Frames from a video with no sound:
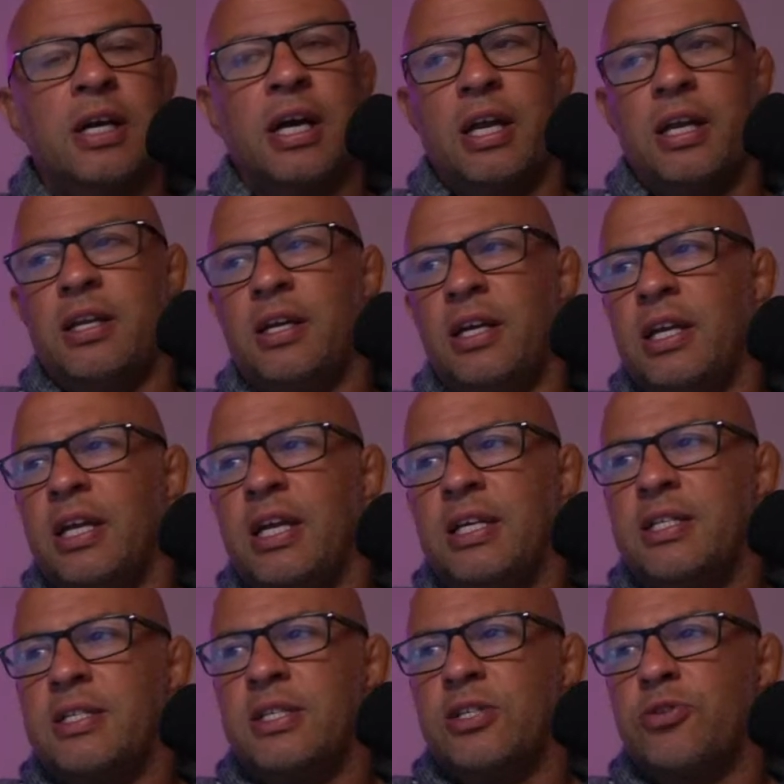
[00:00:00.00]
And in
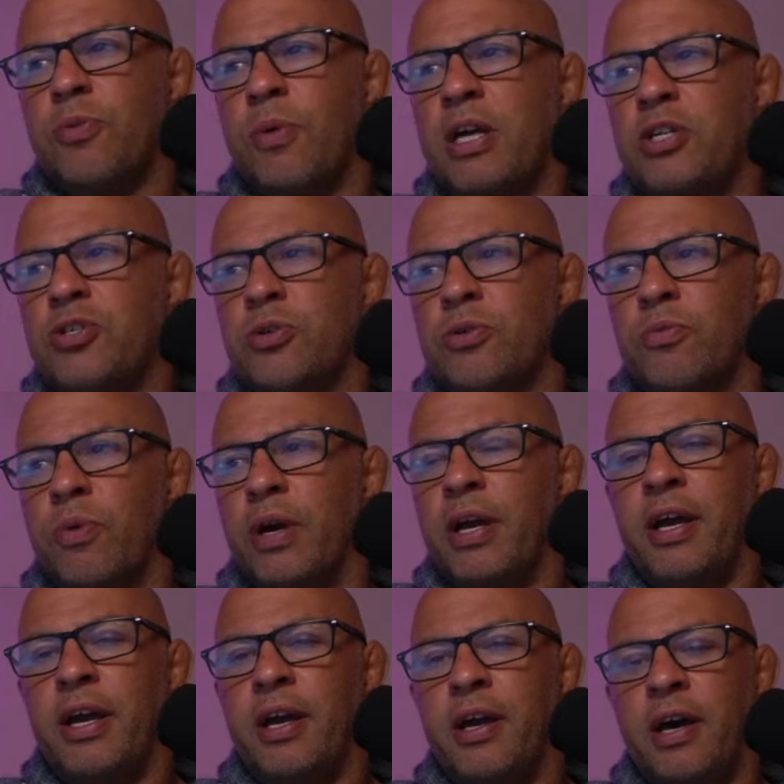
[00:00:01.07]
any situation
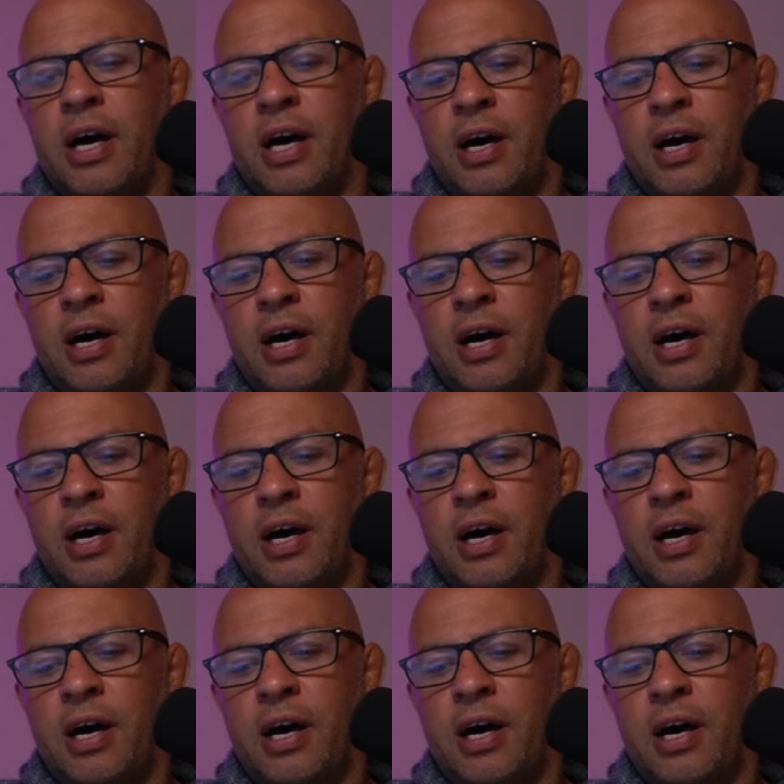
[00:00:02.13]
where